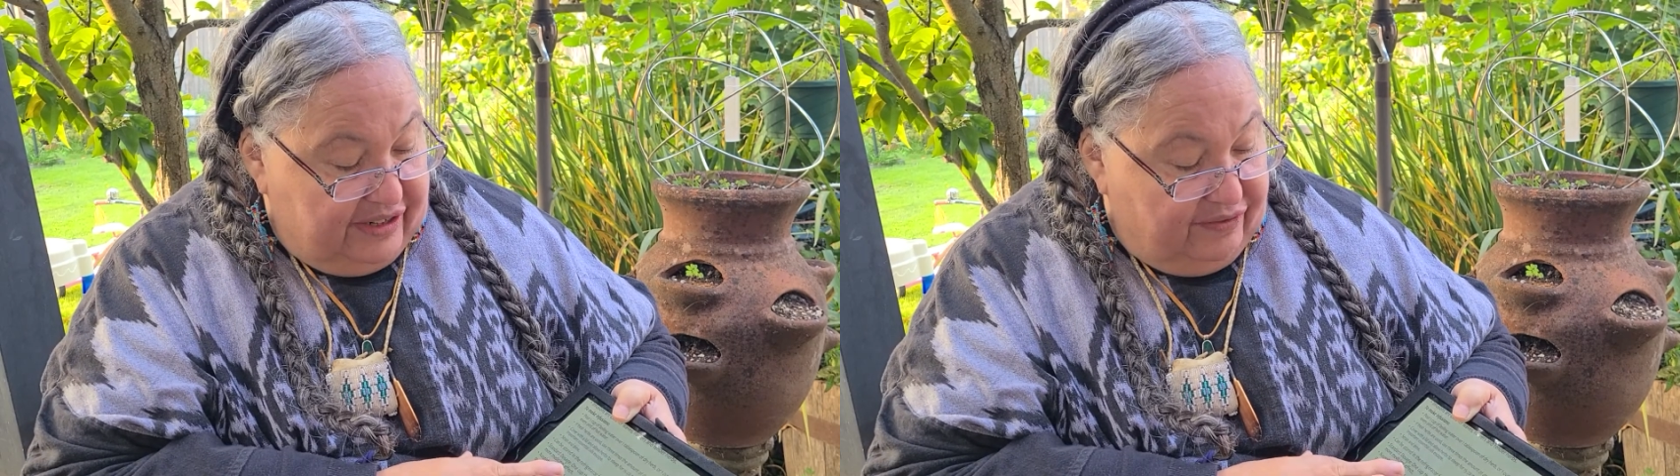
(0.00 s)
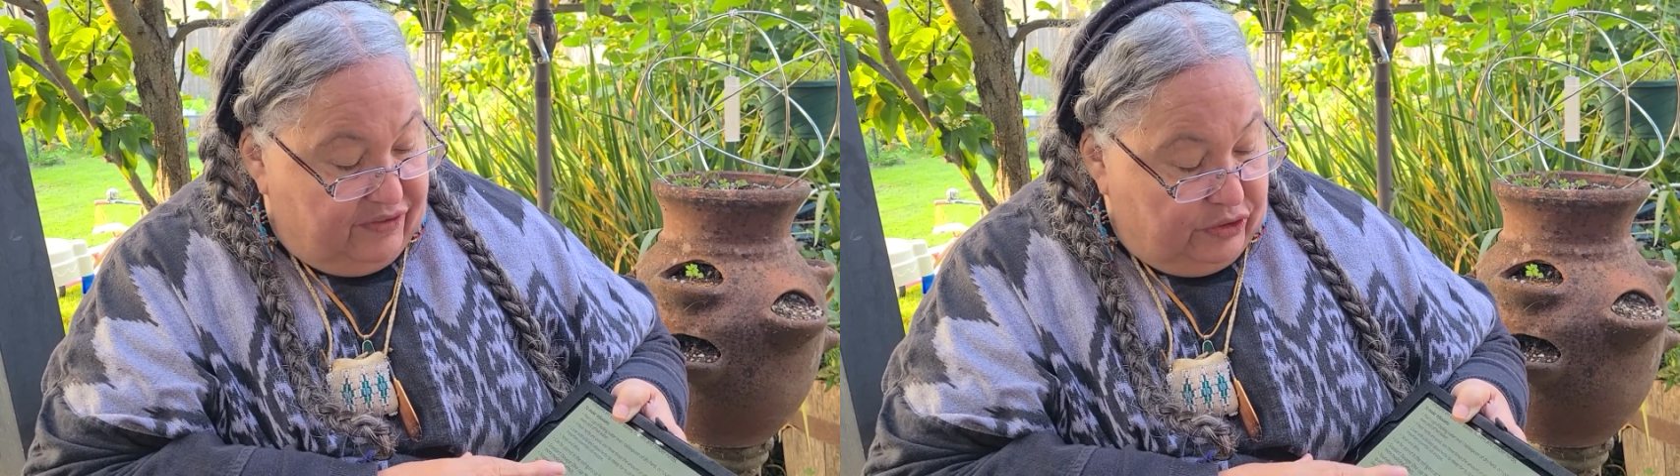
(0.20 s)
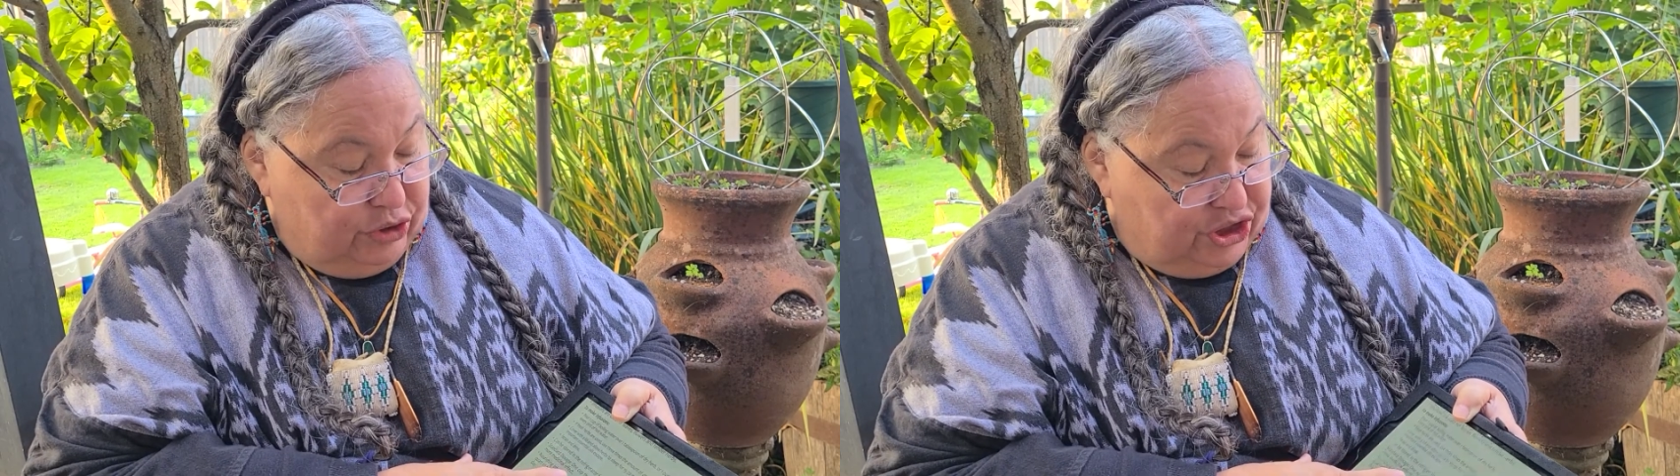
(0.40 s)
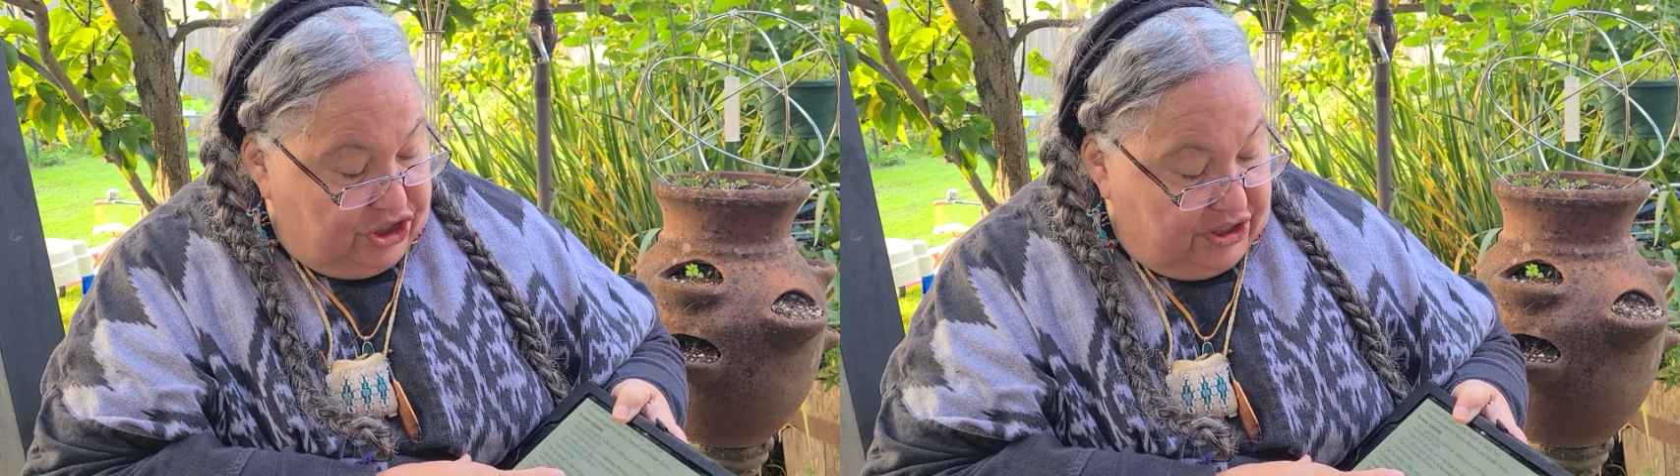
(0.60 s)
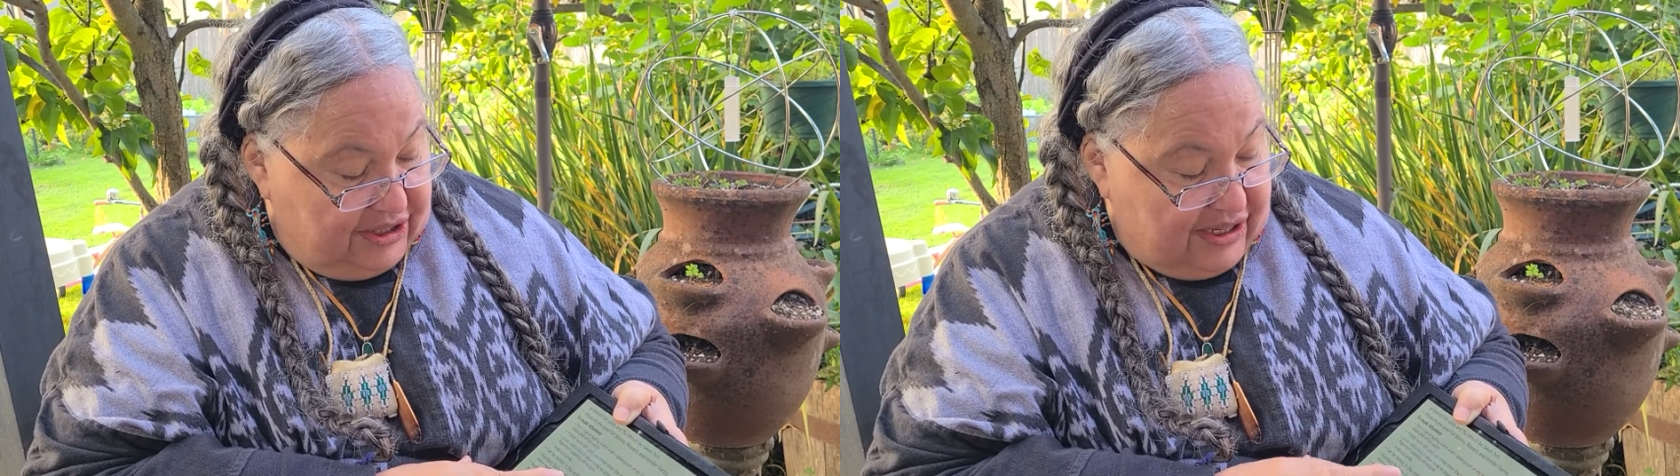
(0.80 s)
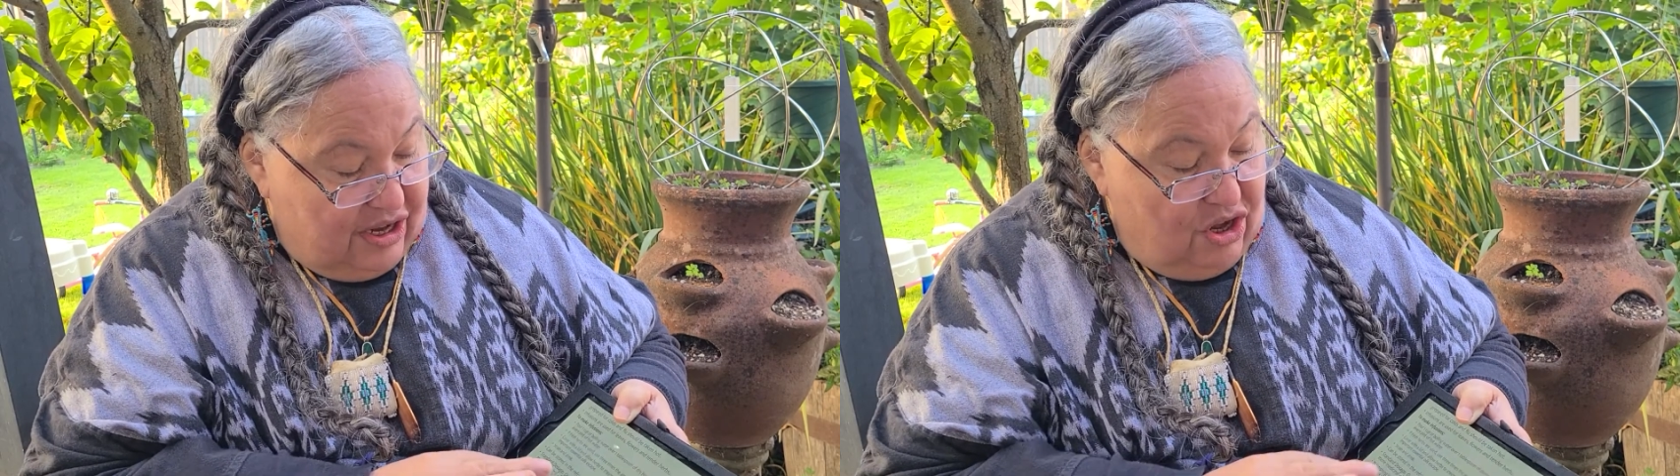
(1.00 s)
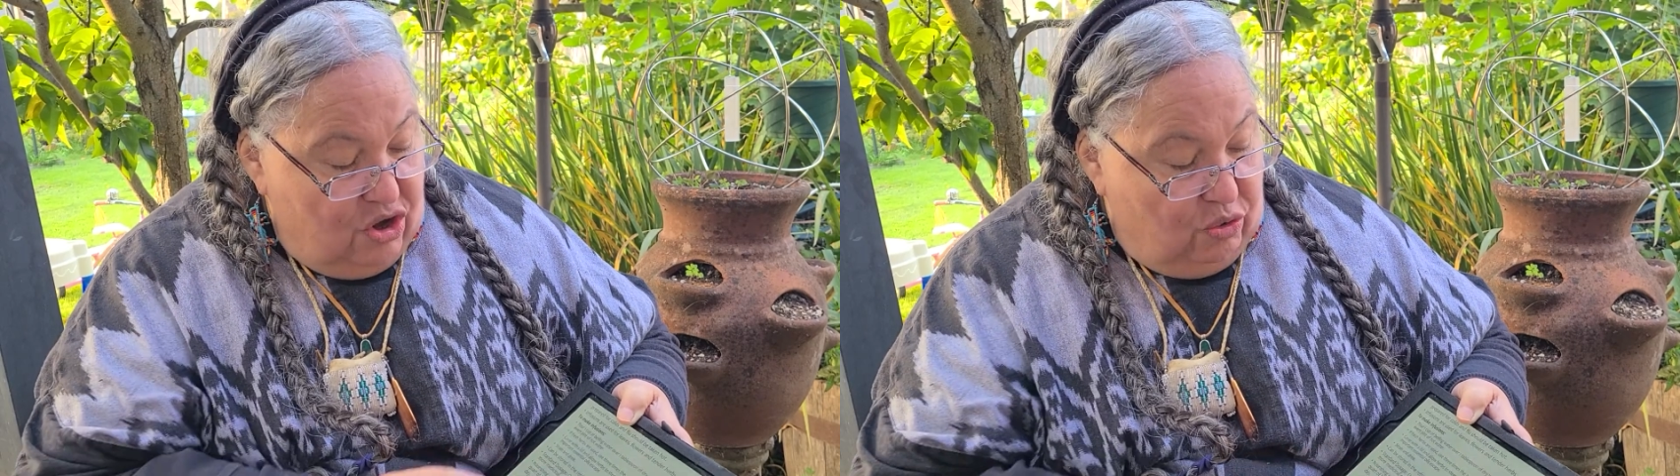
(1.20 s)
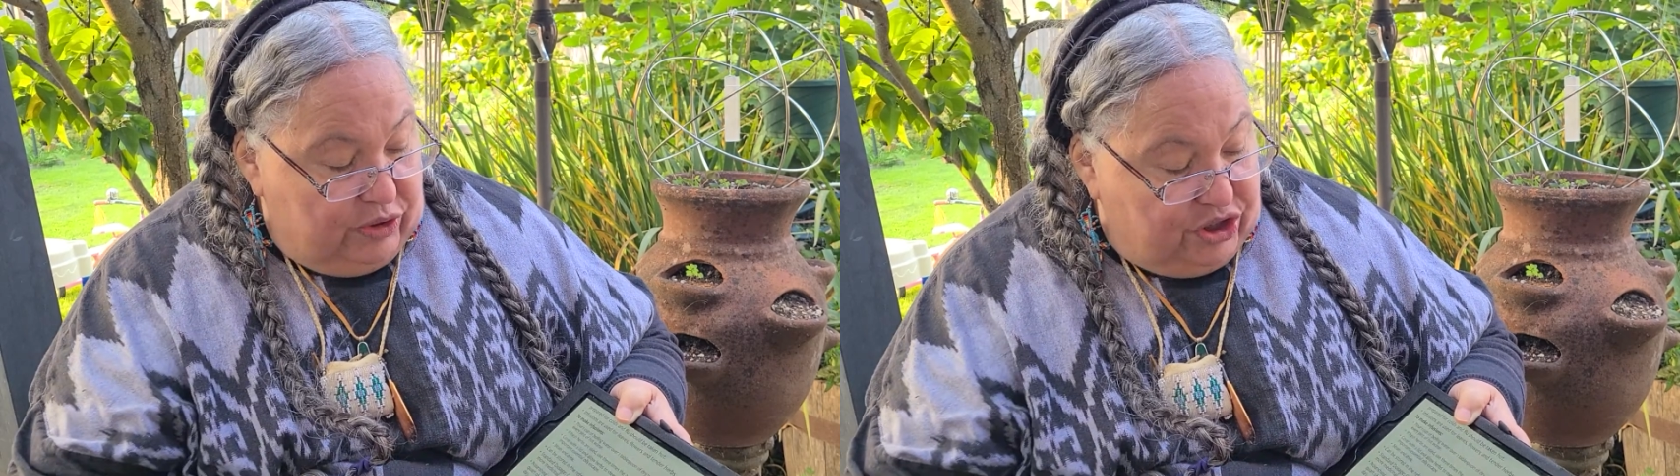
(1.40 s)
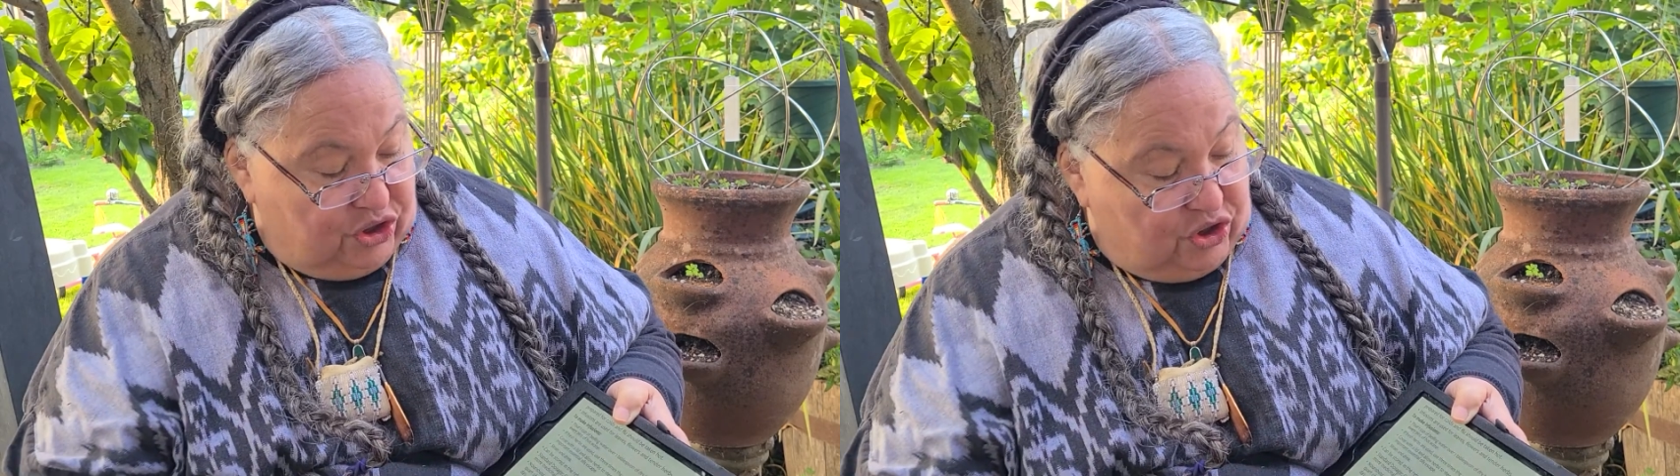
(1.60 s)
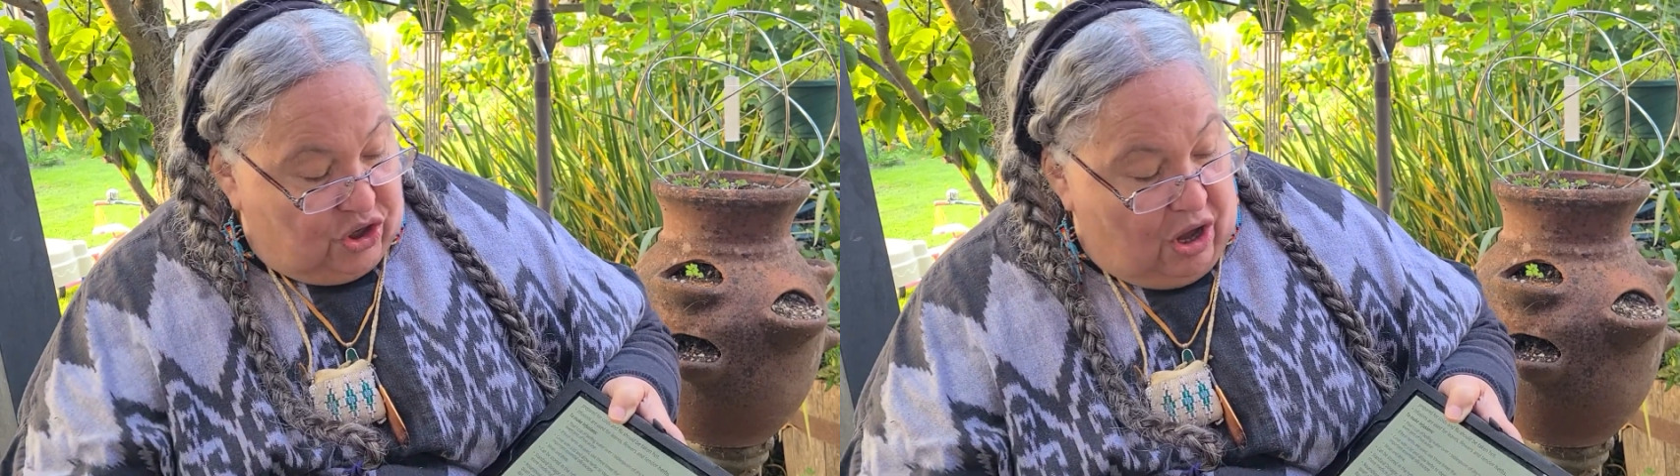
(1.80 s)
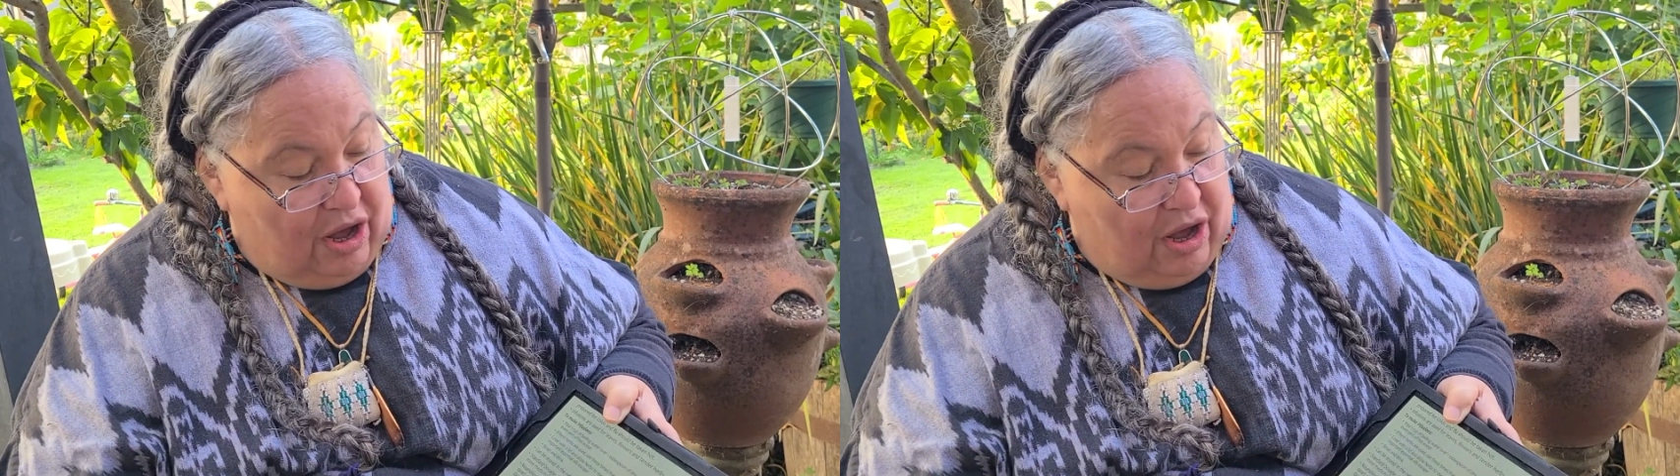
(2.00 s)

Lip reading: infusions, which is